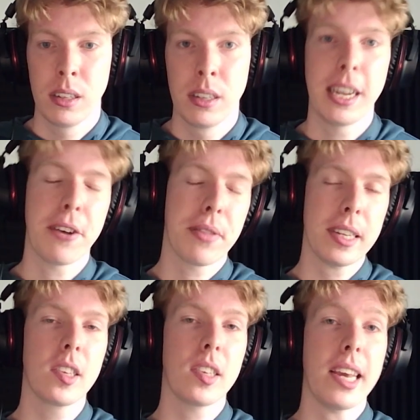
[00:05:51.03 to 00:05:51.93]
Now,
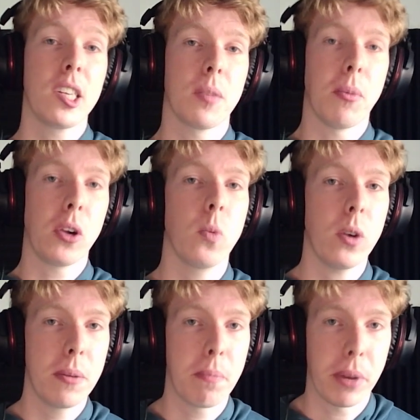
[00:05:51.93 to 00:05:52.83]
this is a small
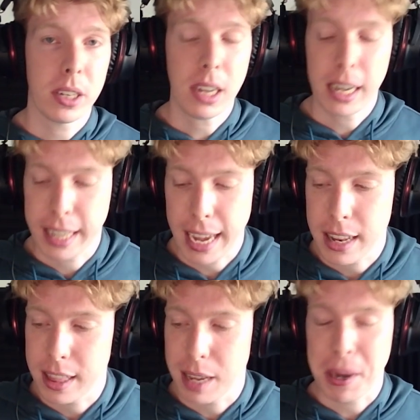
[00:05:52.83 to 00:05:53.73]
one, but
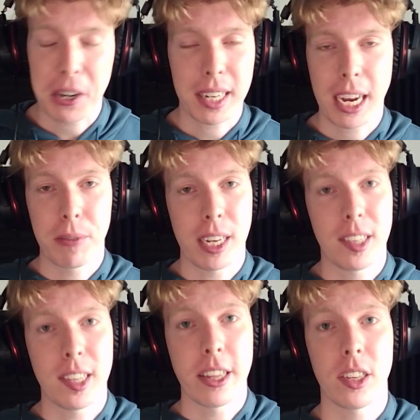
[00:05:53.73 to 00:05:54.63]
again, the amount of times I
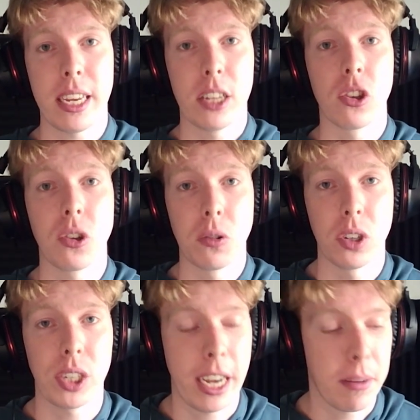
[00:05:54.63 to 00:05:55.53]
see this in
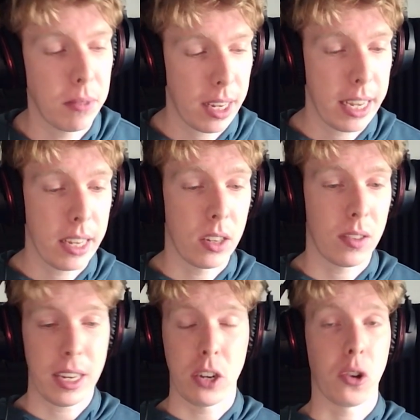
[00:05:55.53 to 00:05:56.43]
student jams
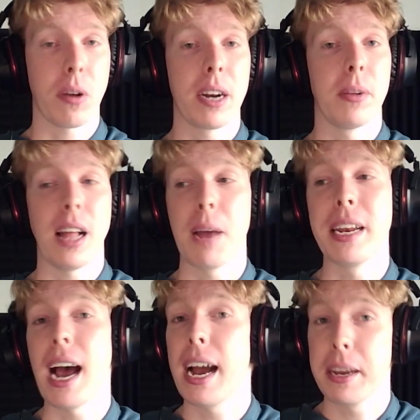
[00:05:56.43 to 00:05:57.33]
is incredible. I
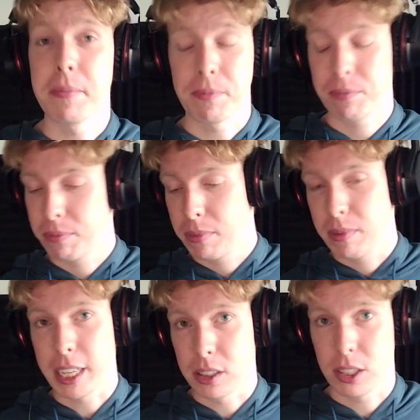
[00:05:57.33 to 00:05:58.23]
mean, I am
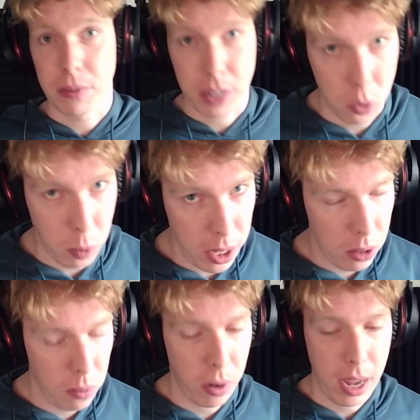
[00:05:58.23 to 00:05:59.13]
guilty of it as
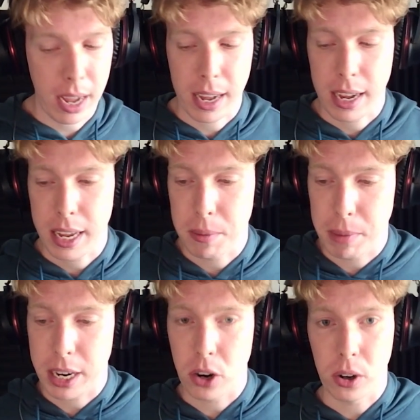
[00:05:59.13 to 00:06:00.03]
well in
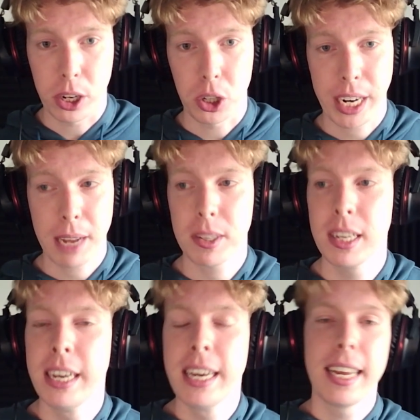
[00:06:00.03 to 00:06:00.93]
my earlier jams,
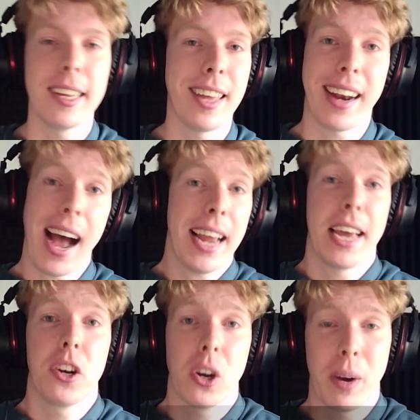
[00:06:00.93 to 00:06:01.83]
is that I
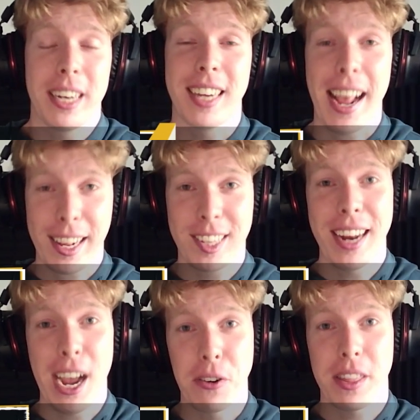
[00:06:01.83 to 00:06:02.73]
had no way to exit
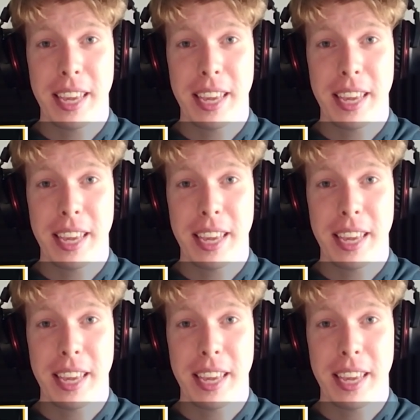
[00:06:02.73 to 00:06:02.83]
out of the